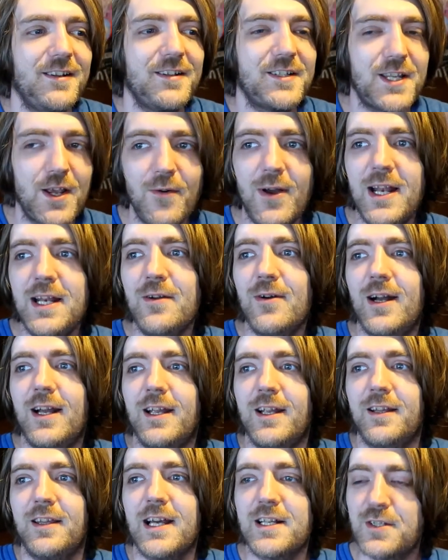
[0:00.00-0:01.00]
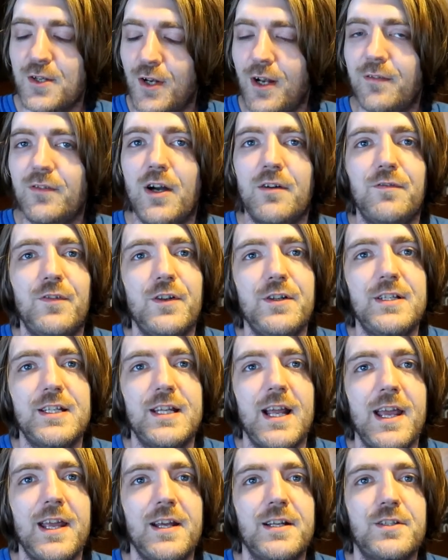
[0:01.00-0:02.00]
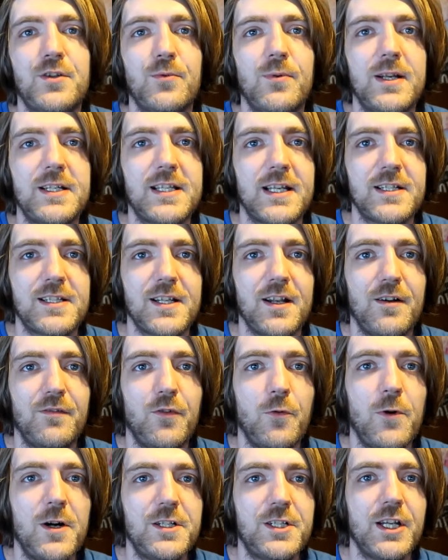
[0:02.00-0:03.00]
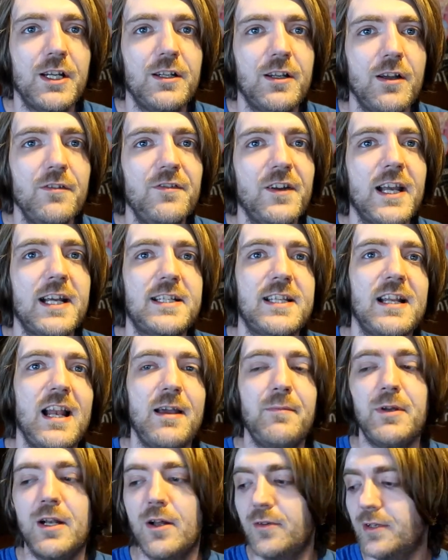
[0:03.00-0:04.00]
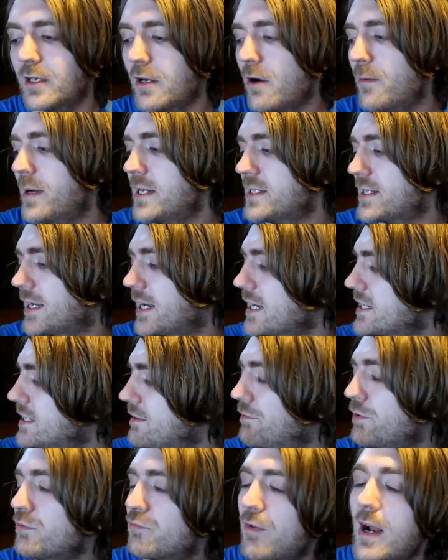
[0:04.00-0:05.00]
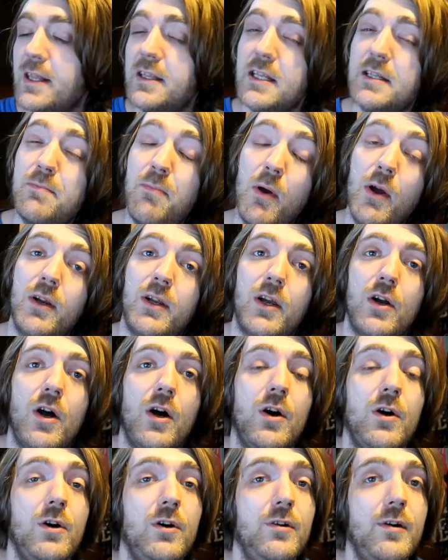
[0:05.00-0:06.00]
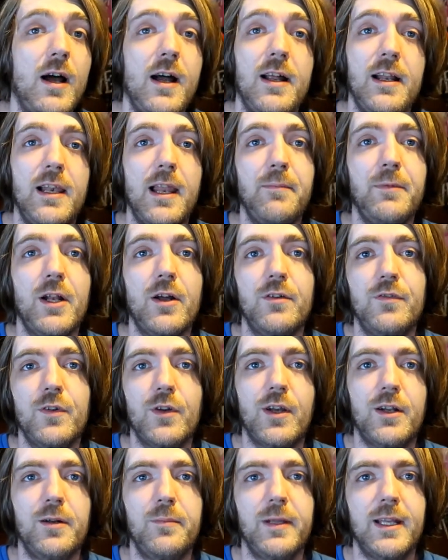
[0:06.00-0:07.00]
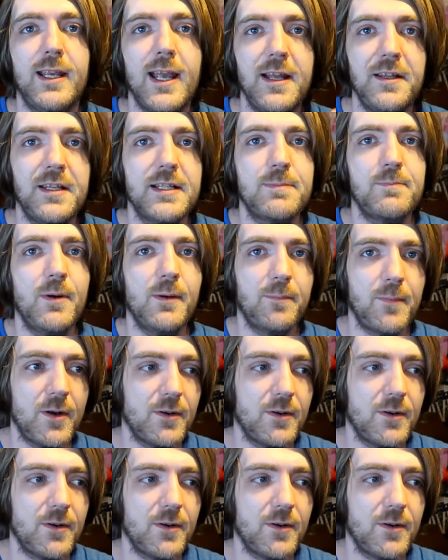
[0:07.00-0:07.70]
So anyway, that's all I've got for you today. As always, thanks a lot for watching. Don't forget to let me know in the comments, I guess, if you've read this book, or uh, let me know if you're going to be getting this book